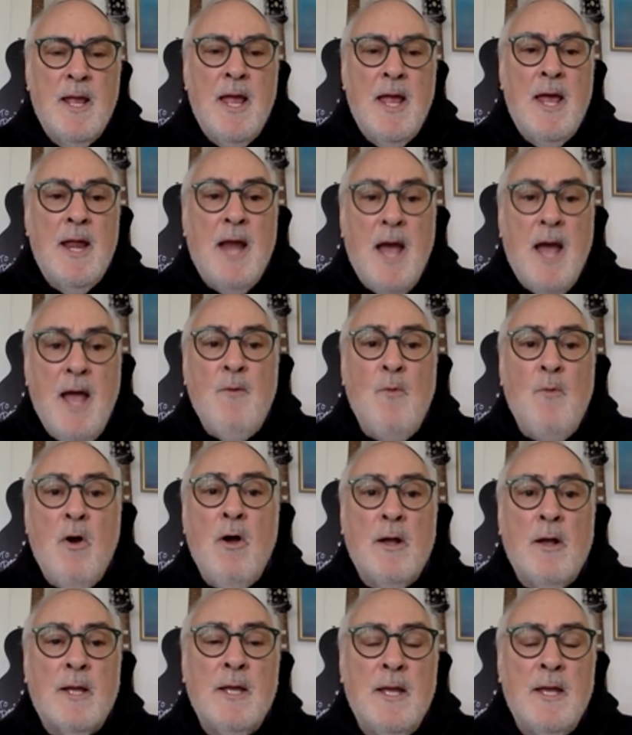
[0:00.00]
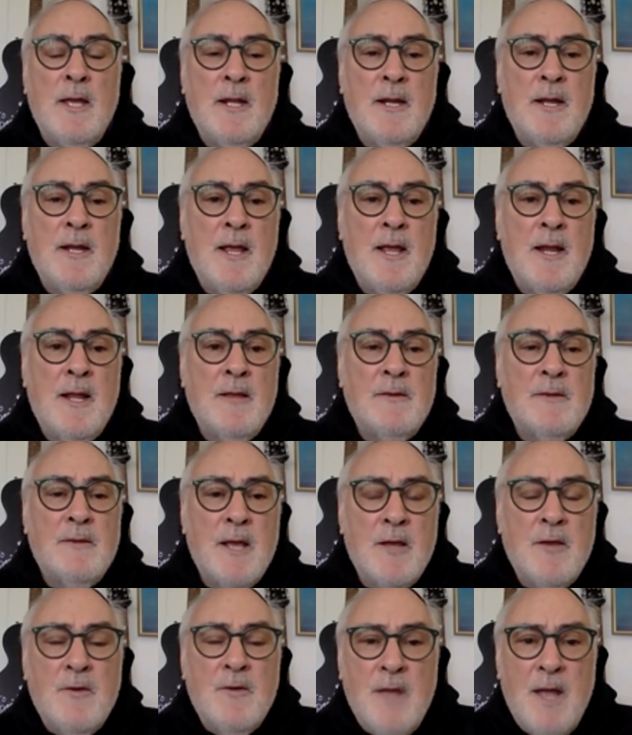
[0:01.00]
And I walk in and I say,
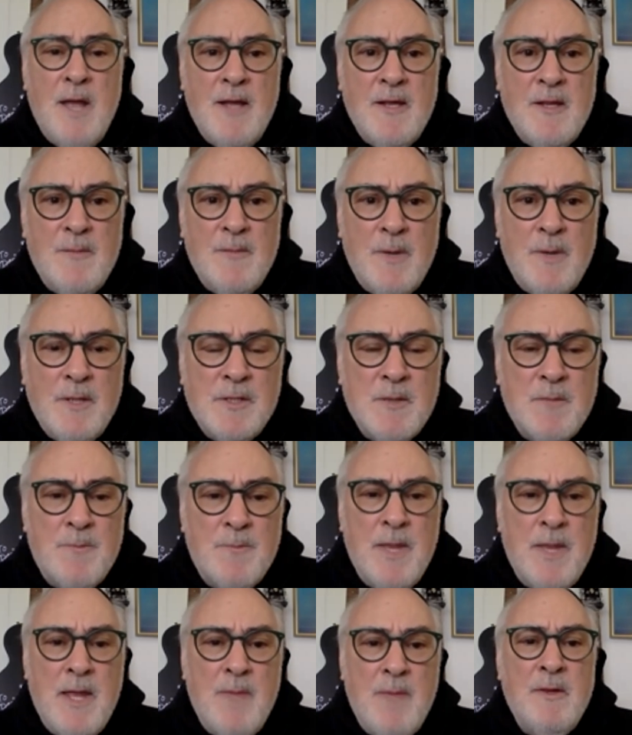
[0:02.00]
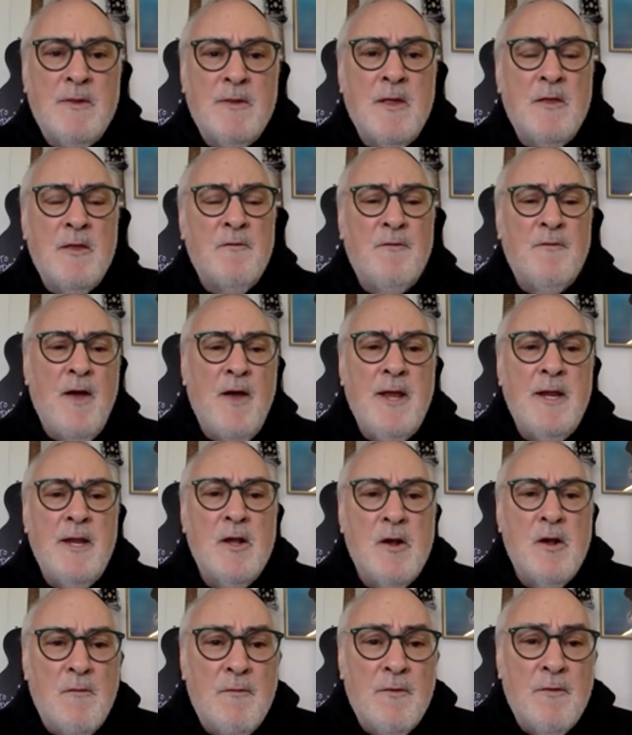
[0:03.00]
"Are you guys a bunch of babies?" And they're fighting
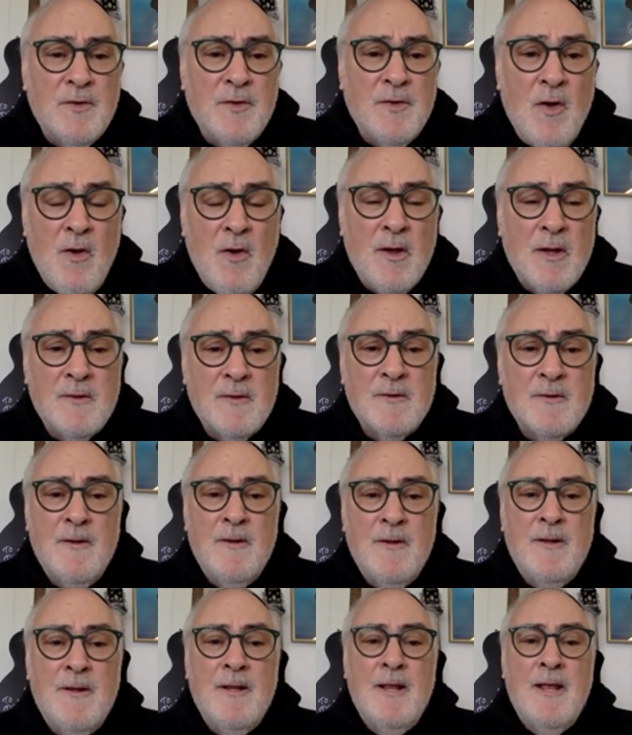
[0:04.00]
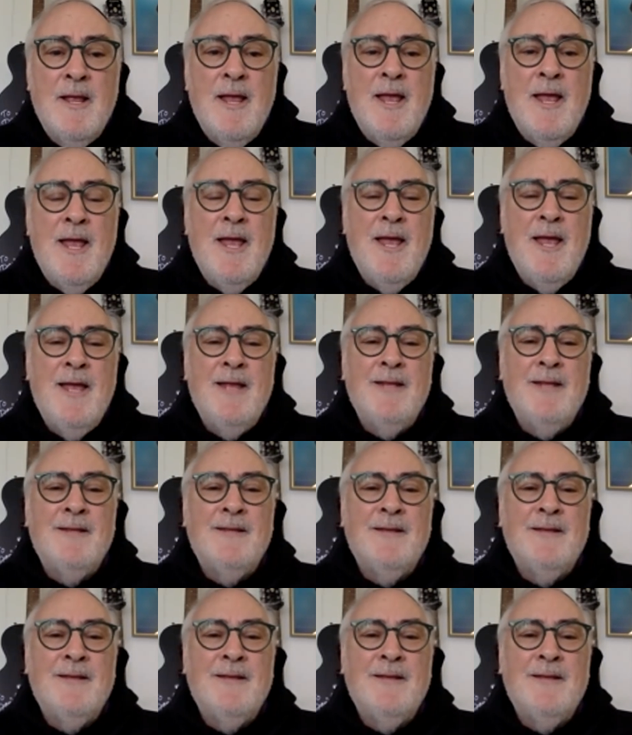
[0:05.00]
over songs. And